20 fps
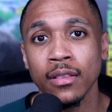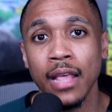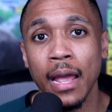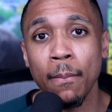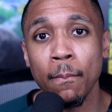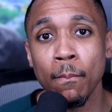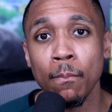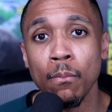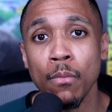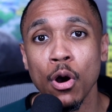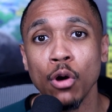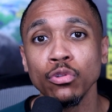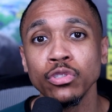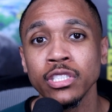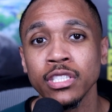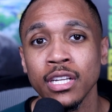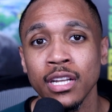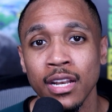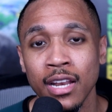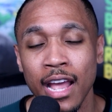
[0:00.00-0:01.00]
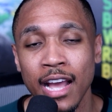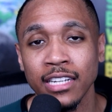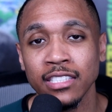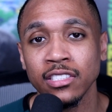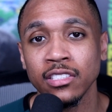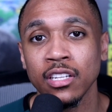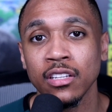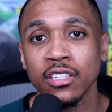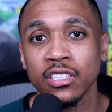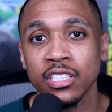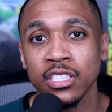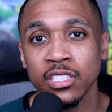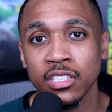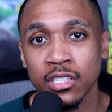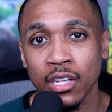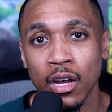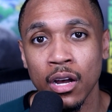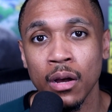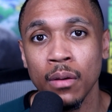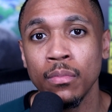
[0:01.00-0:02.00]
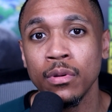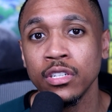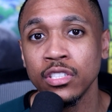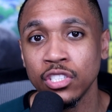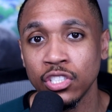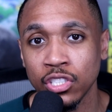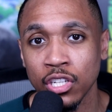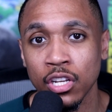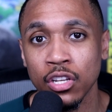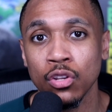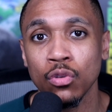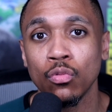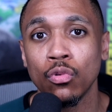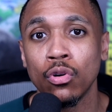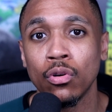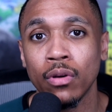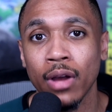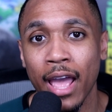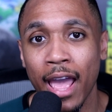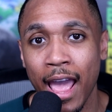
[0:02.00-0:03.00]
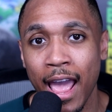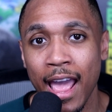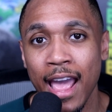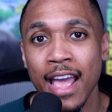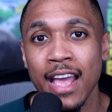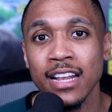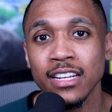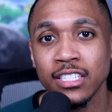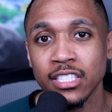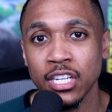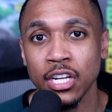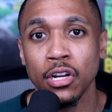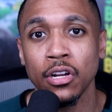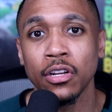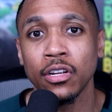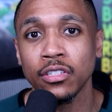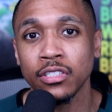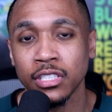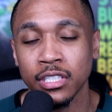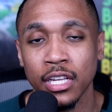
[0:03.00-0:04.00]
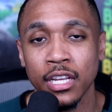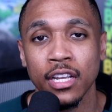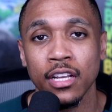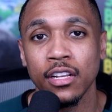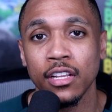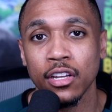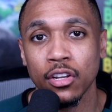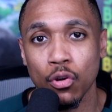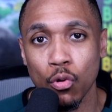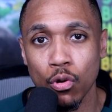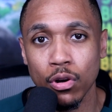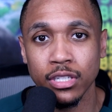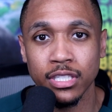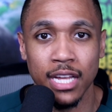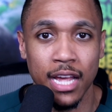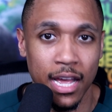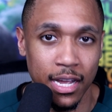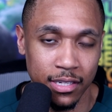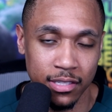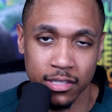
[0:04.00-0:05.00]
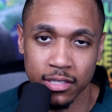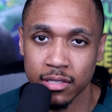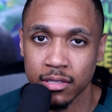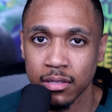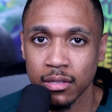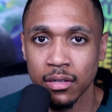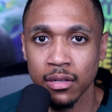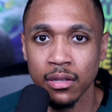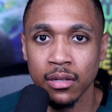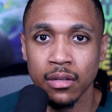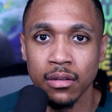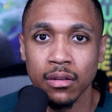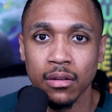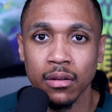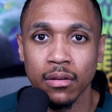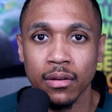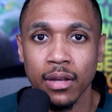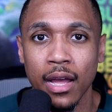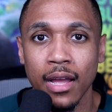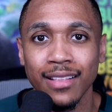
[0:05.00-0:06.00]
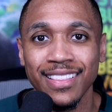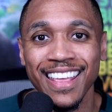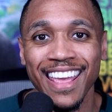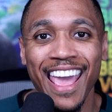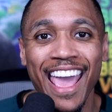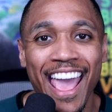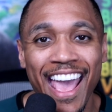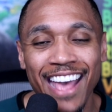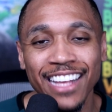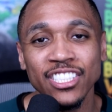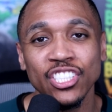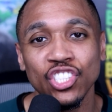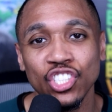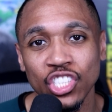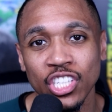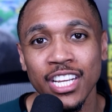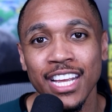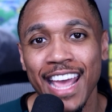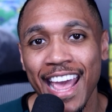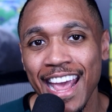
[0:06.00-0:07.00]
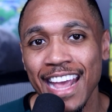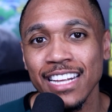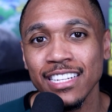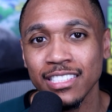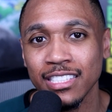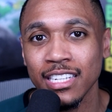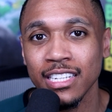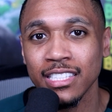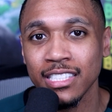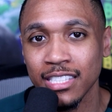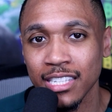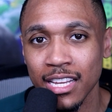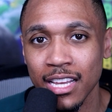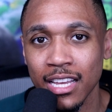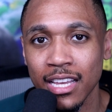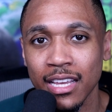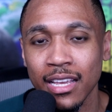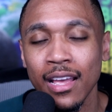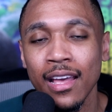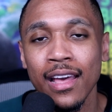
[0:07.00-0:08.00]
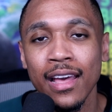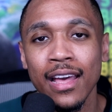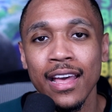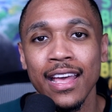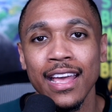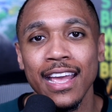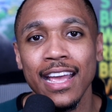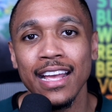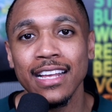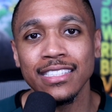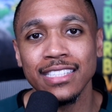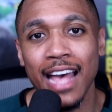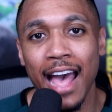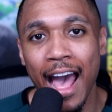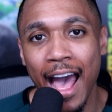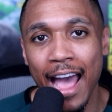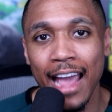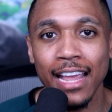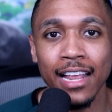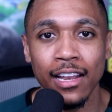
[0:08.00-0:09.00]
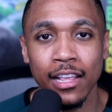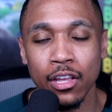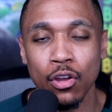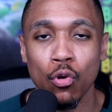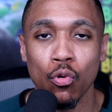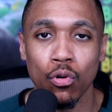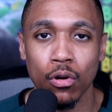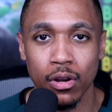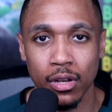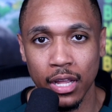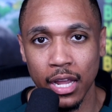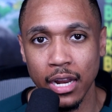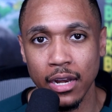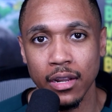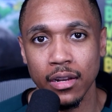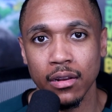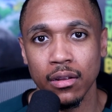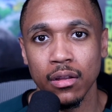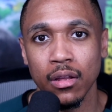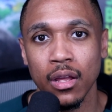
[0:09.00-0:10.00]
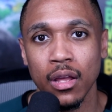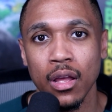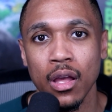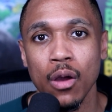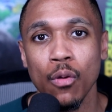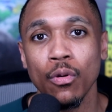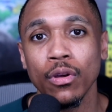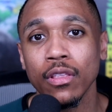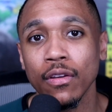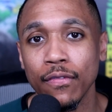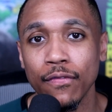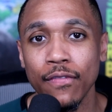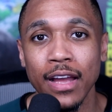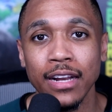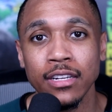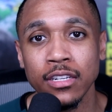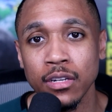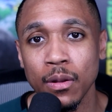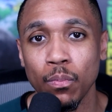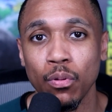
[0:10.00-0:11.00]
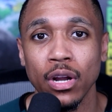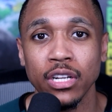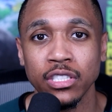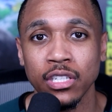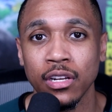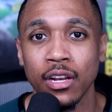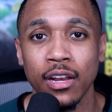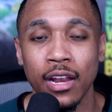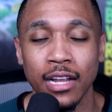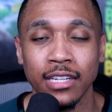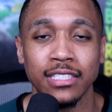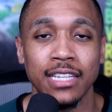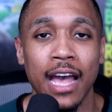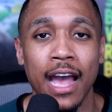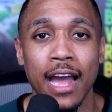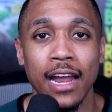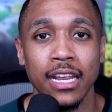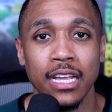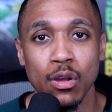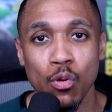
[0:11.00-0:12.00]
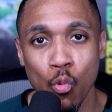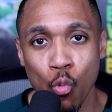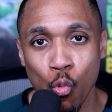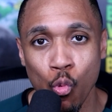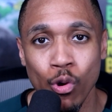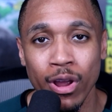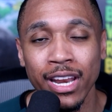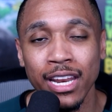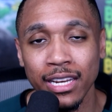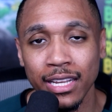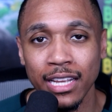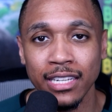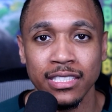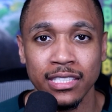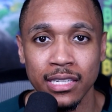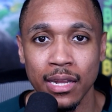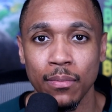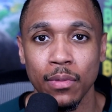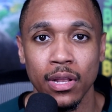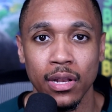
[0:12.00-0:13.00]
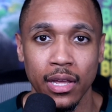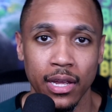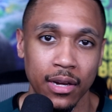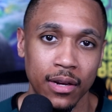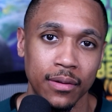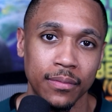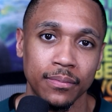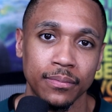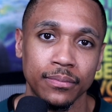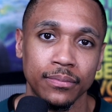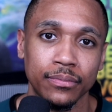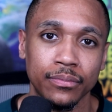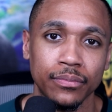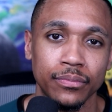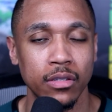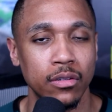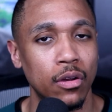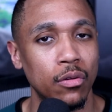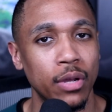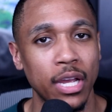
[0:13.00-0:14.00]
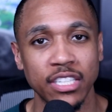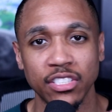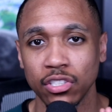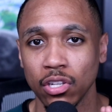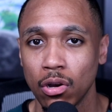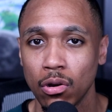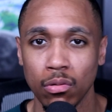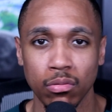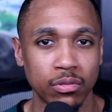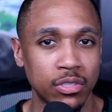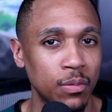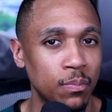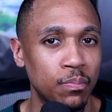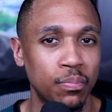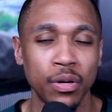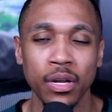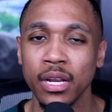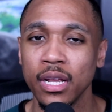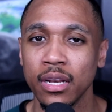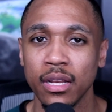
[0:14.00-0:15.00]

that most connects to the subgenual anterior cingulate cortex. Okay, the SGACC is highly correlated with affecting depression and anxiety when it gets stimulated. Okay, so to put